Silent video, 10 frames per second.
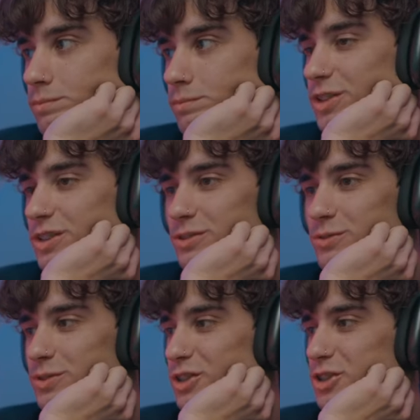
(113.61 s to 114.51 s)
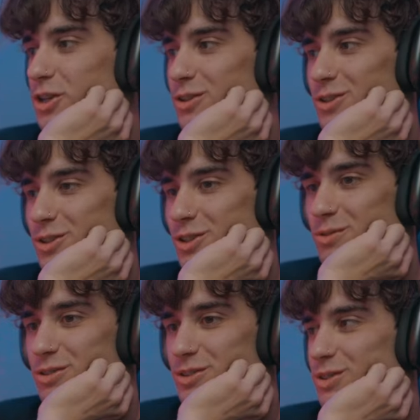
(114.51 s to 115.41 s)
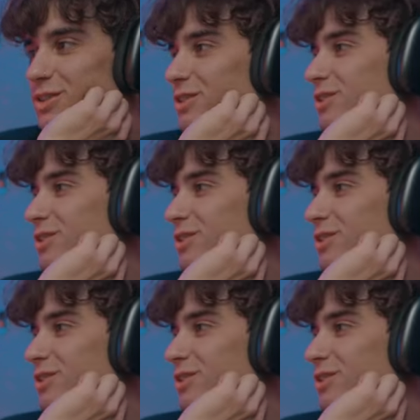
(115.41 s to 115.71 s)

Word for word: Yeah, that's that's scary to think about like that,